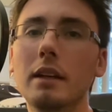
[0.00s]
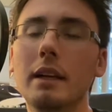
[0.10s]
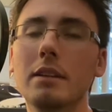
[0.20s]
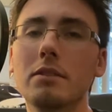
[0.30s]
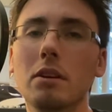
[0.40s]

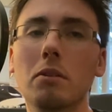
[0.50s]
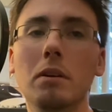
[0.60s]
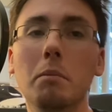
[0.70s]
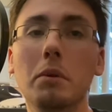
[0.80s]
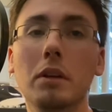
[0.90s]
And so
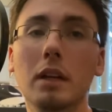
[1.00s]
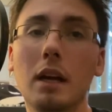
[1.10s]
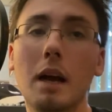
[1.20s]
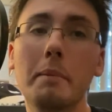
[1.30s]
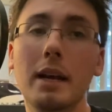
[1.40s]
putting a
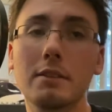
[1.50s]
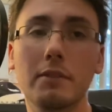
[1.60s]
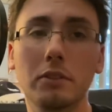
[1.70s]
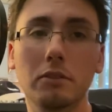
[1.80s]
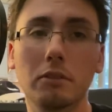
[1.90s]
high pass
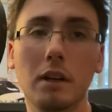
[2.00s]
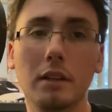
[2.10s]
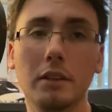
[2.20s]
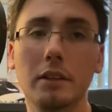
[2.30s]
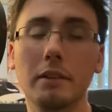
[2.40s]
filter
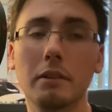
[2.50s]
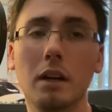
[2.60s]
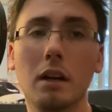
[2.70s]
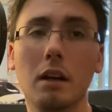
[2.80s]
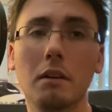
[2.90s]
on your
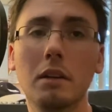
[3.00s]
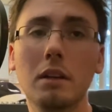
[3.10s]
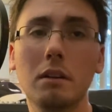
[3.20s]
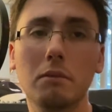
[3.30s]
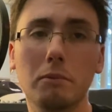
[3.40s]

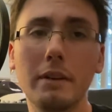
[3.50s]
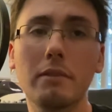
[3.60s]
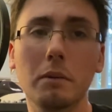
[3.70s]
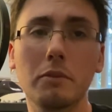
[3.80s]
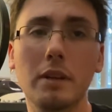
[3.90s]

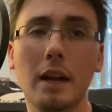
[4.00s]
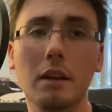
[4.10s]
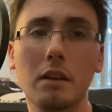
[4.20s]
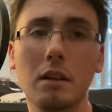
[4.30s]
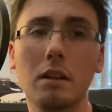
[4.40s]
reverb track
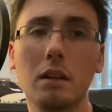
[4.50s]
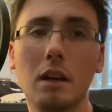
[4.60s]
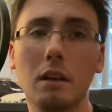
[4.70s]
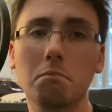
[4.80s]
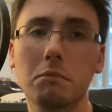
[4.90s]
can
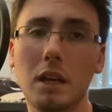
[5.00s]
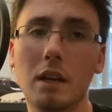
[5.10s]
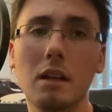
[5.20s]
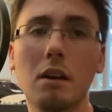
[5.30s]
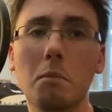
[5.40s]
kind
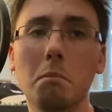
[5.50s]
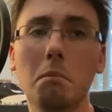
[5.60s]
of help,